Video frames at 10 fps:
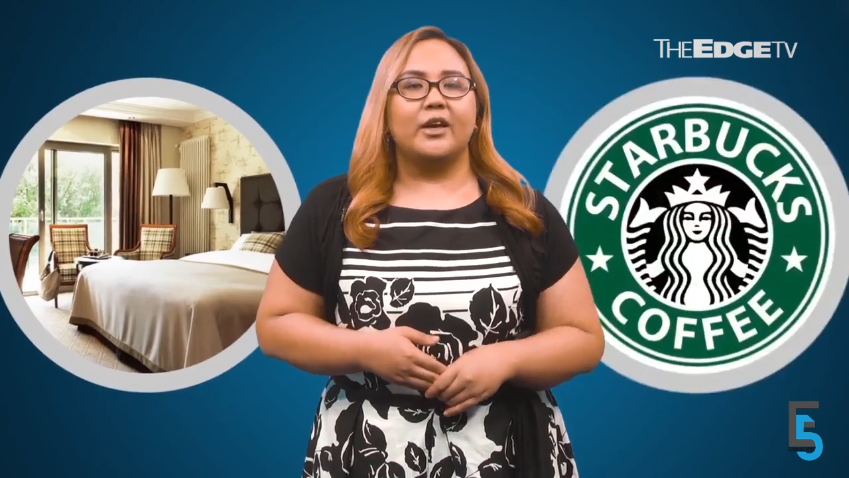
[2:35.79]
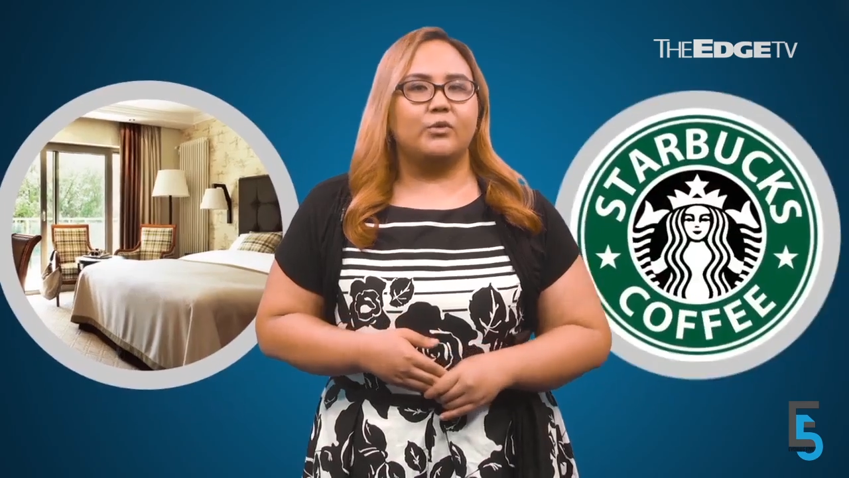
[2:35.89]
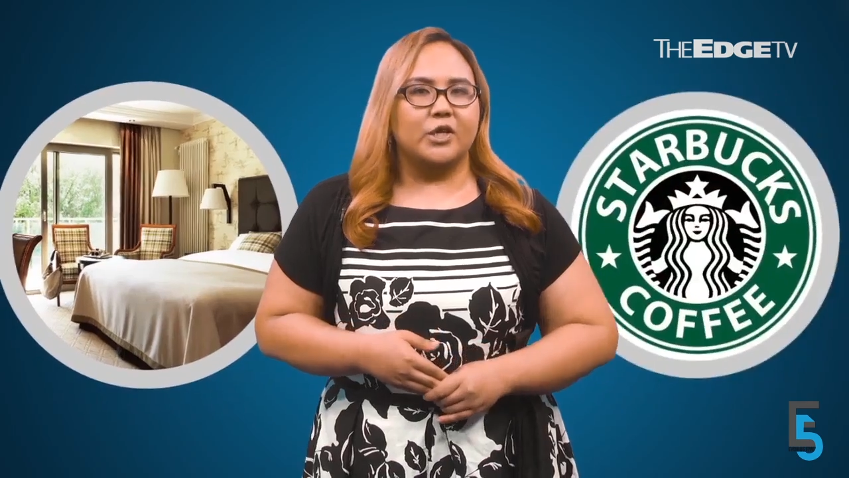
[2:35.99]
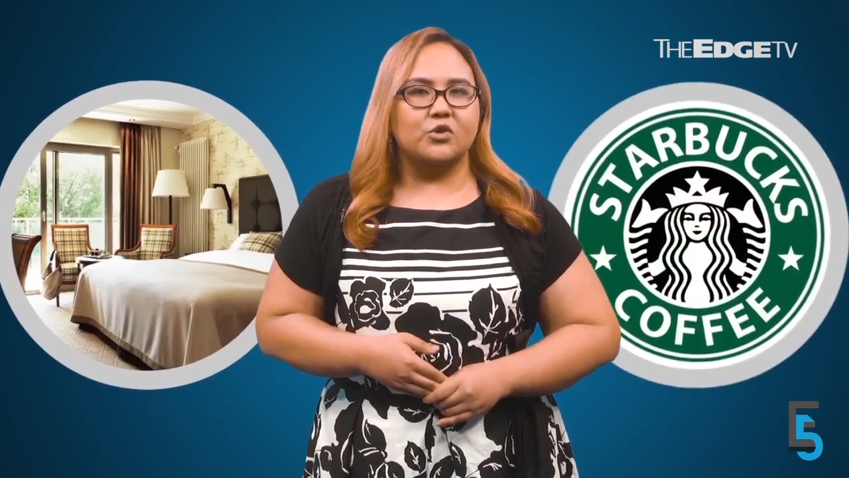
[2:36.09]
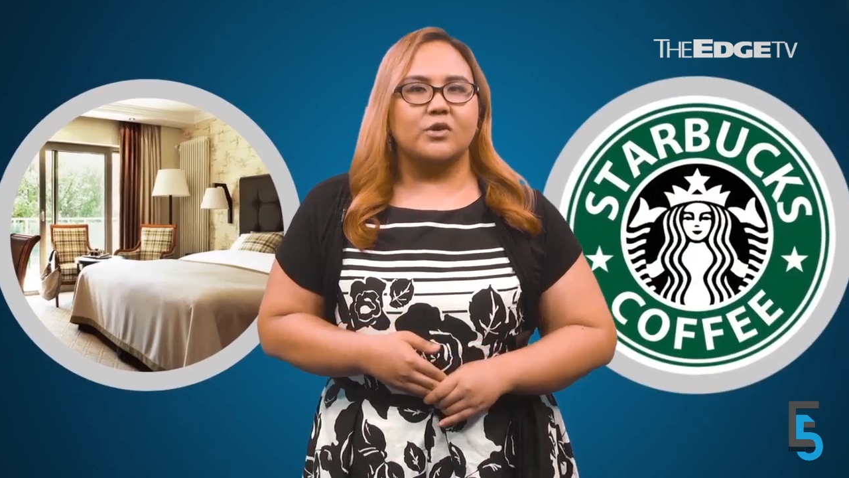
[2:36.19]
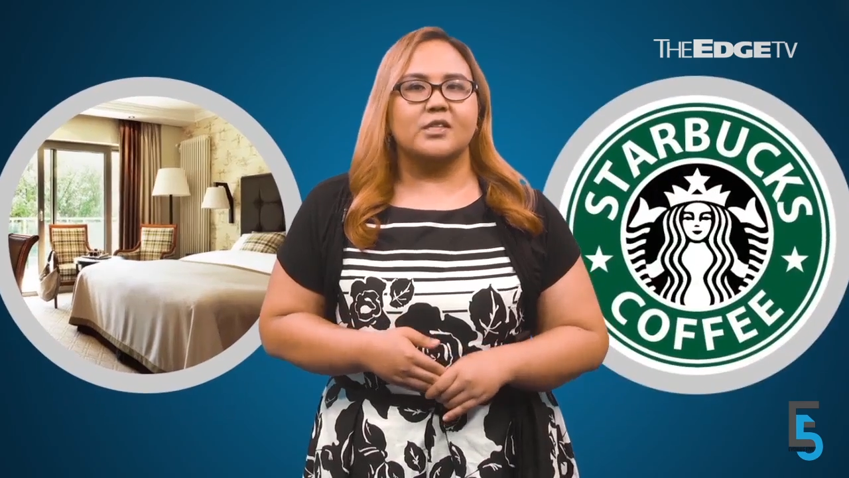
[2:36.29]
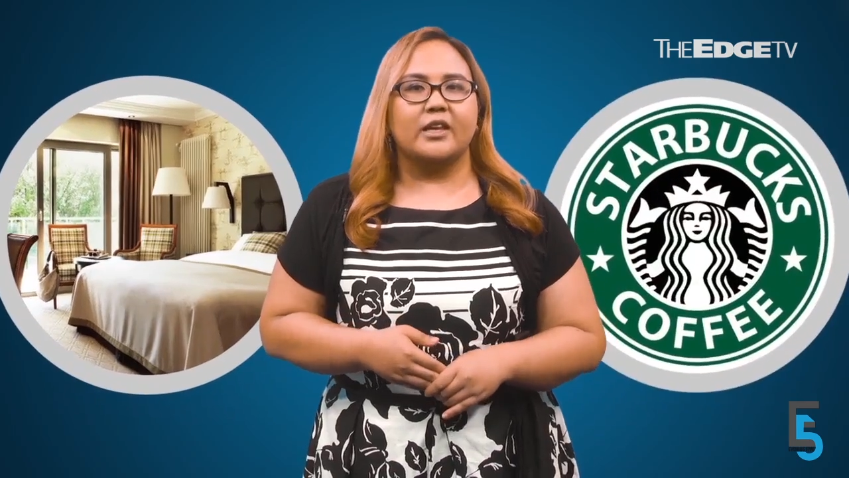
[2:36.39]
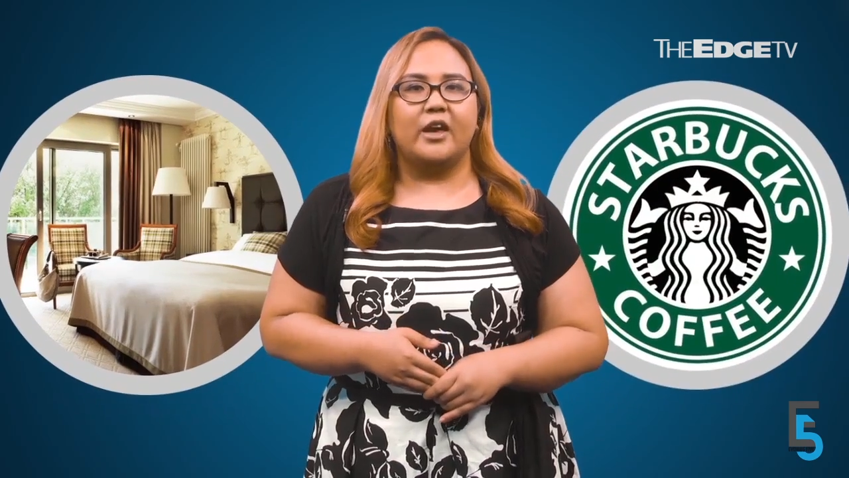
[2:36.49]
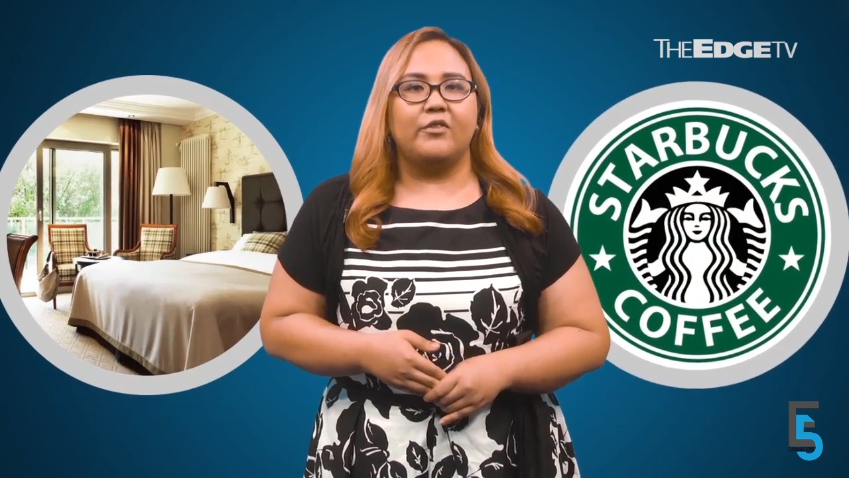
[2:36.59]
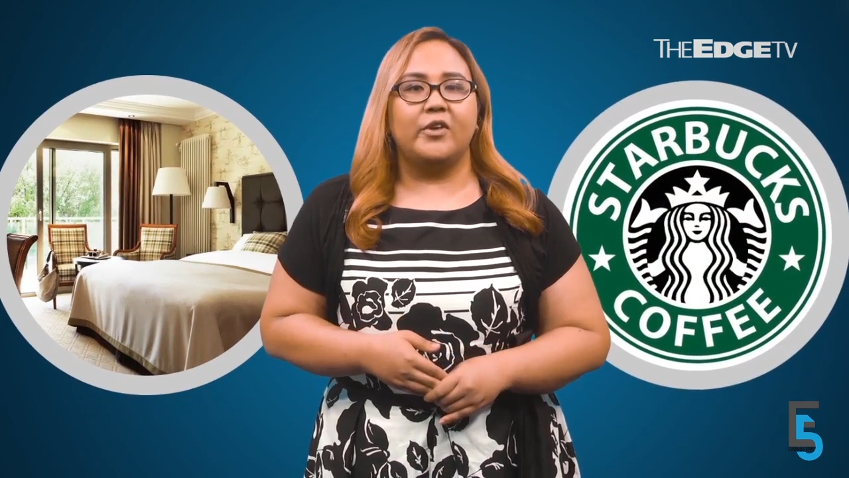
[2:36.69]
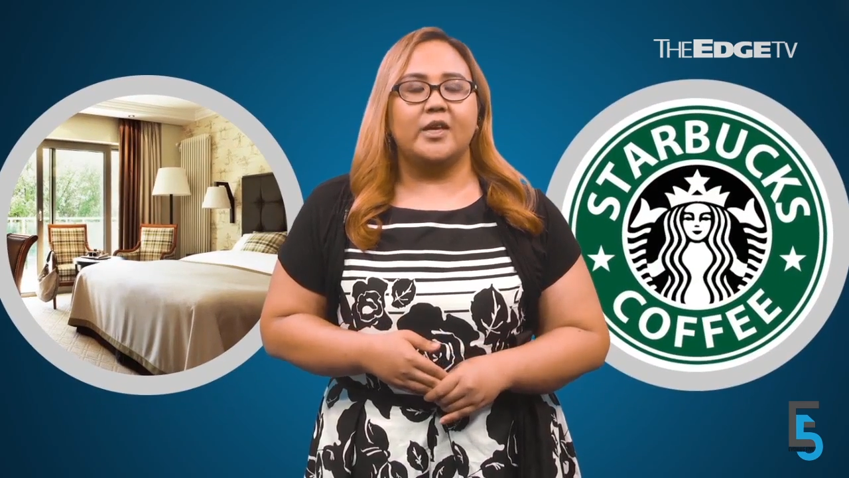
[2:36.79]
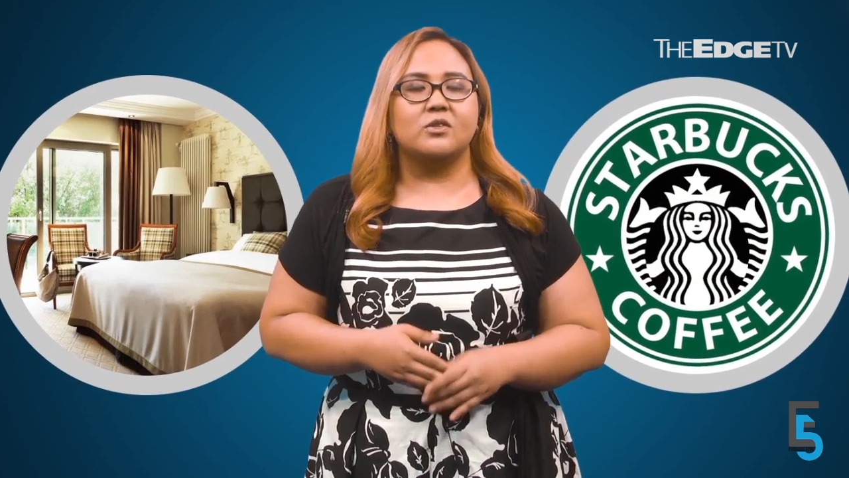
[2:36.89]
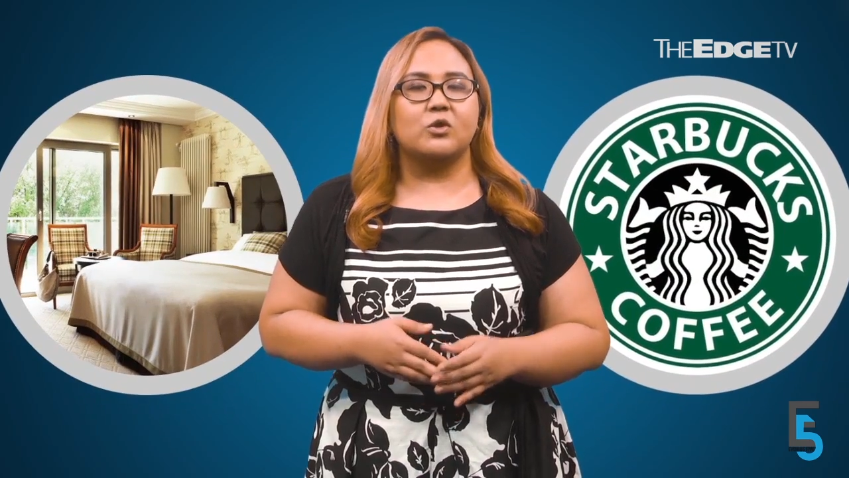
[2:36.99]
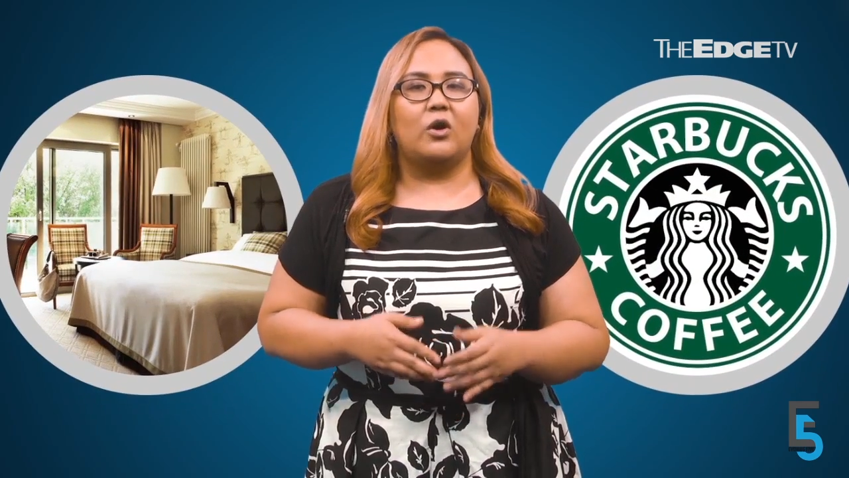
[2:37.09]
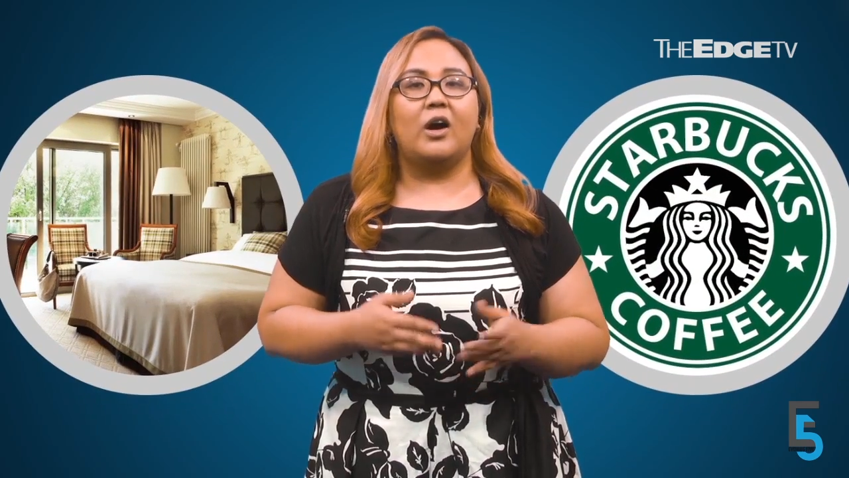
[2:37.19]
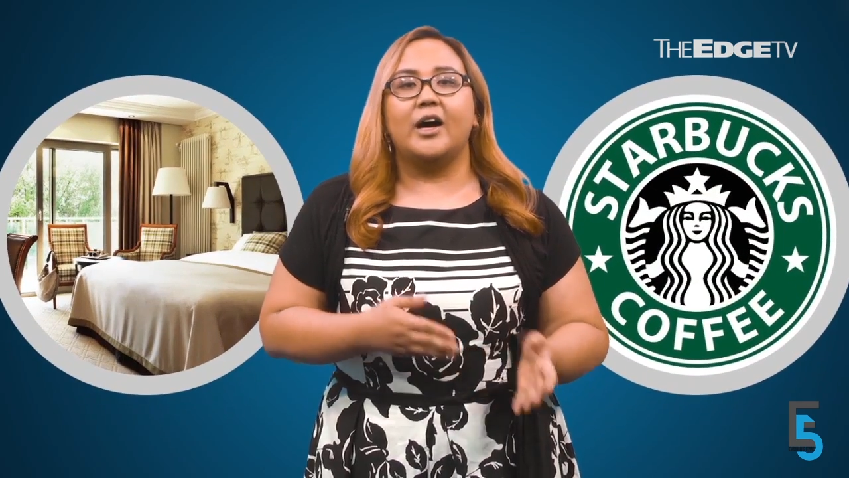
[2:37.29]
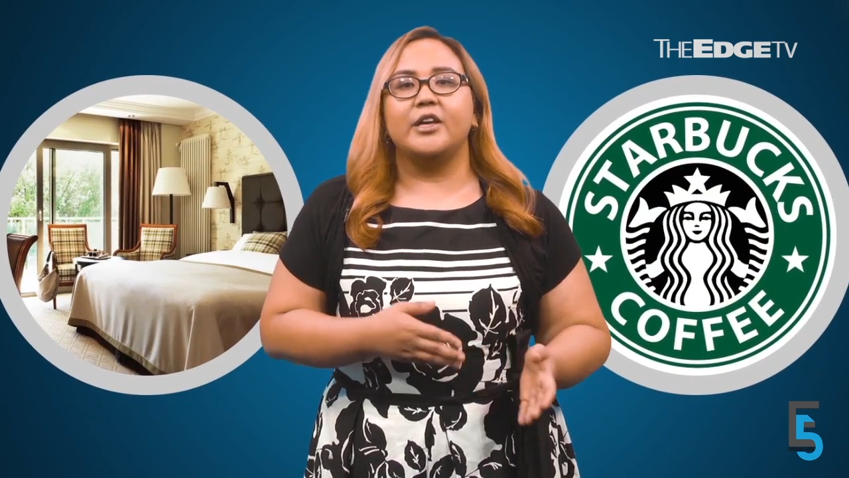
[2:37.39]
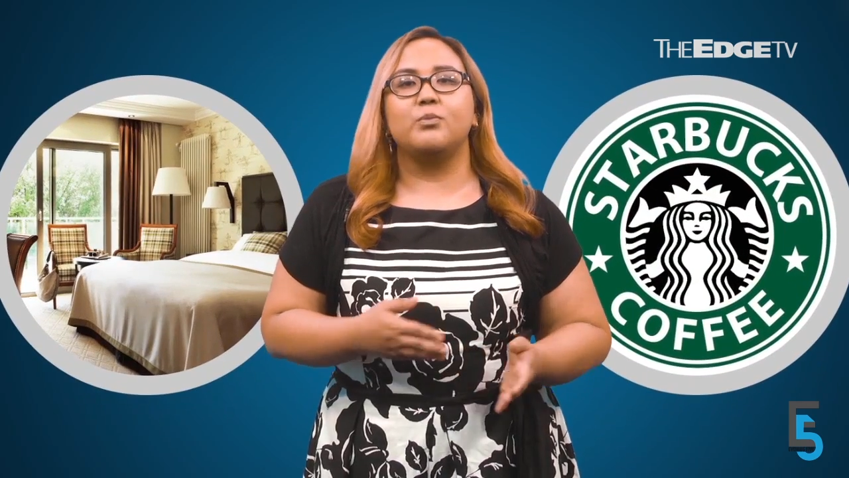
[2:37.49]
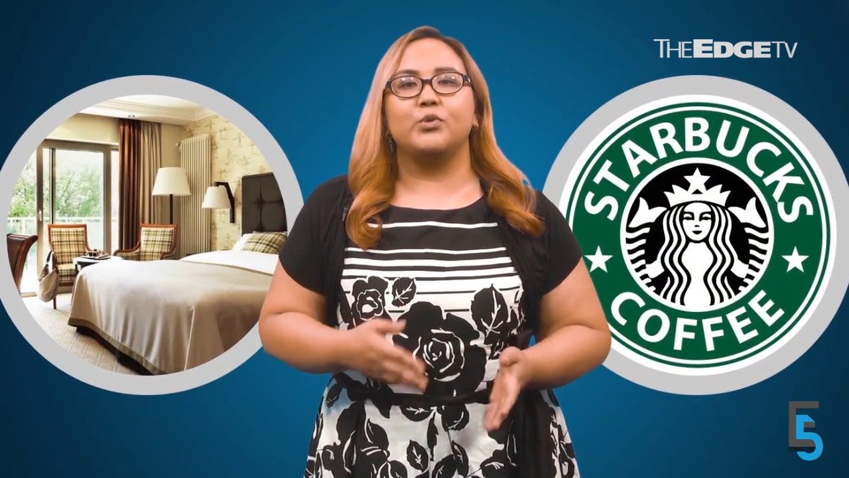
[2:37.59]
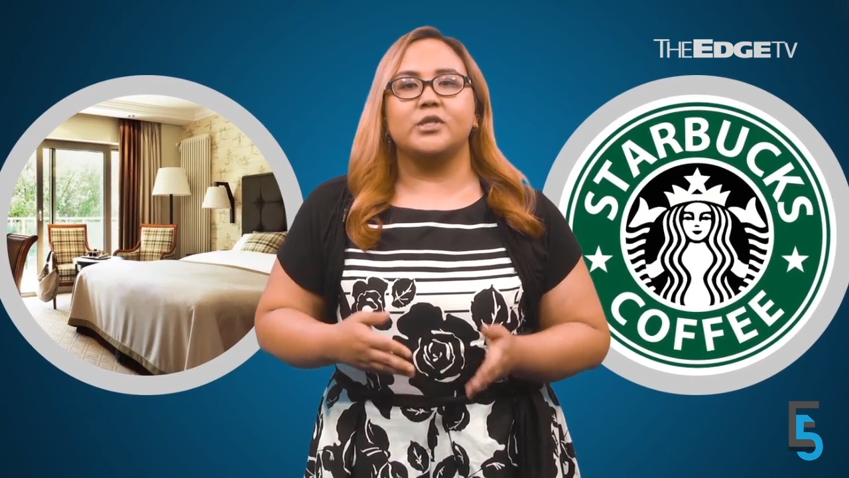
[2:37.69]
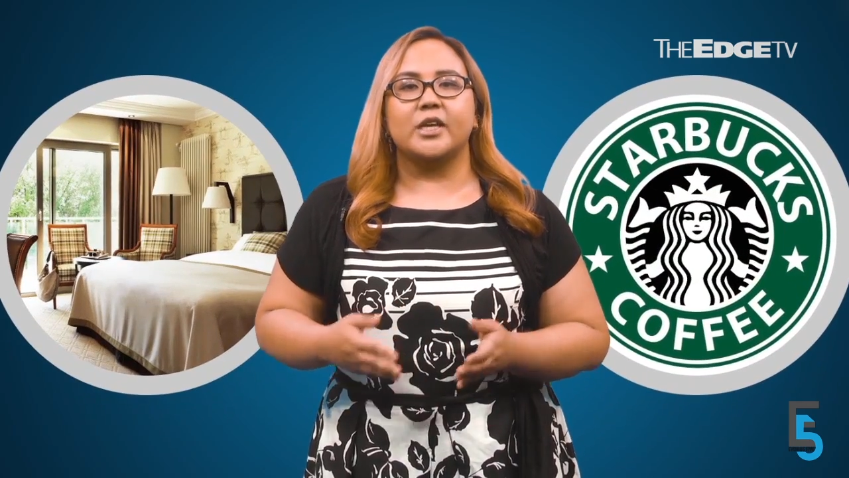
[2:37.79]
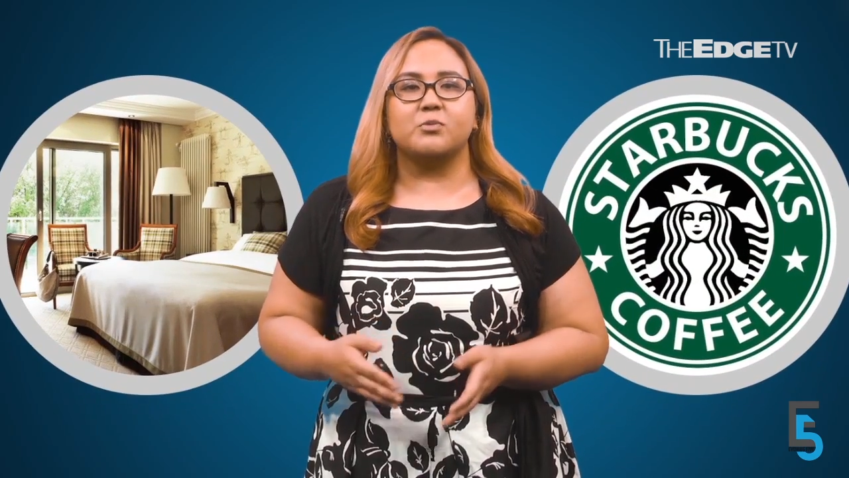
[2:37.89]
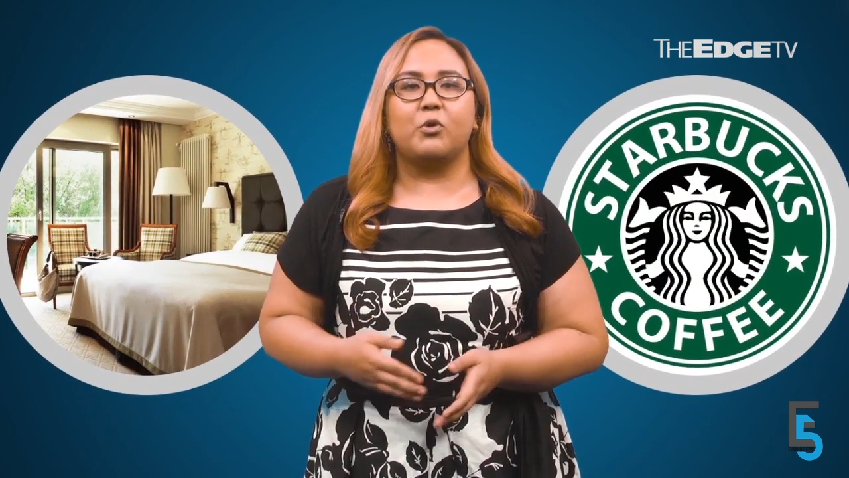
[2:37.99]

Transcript: and restaurants and cafes saw higher pre-tax